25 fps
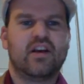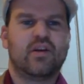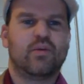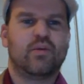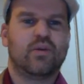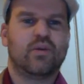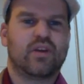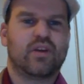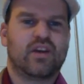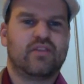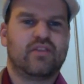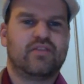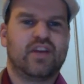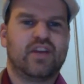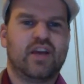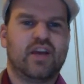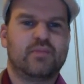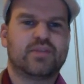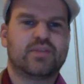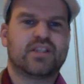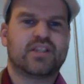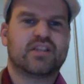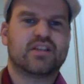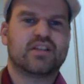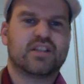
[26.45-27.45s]
We'll give
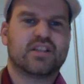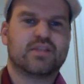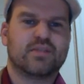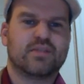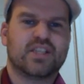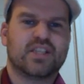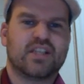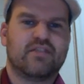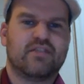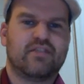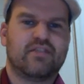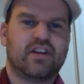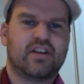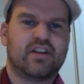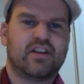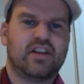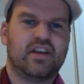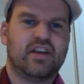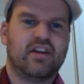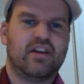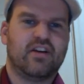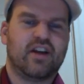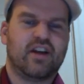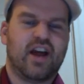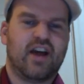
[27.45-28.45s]
tips
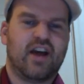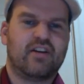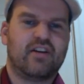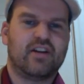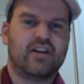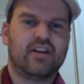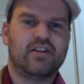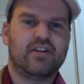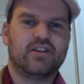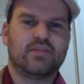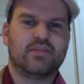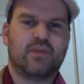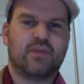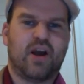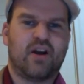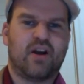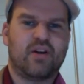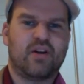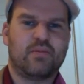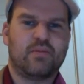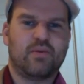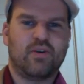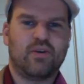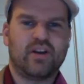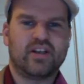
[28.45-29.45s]
specifically on how to use
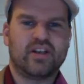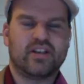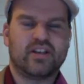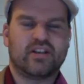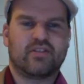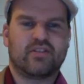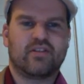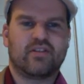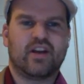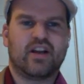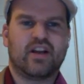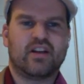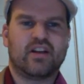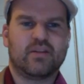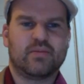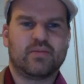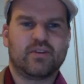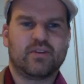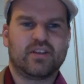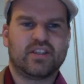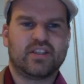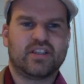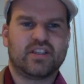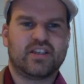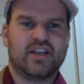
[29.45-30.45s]
PowerPoint to create your
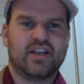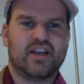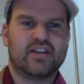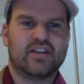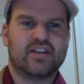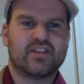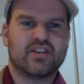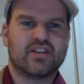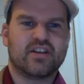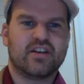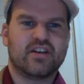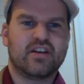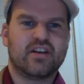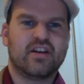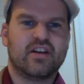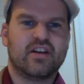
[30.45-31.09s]
presentation.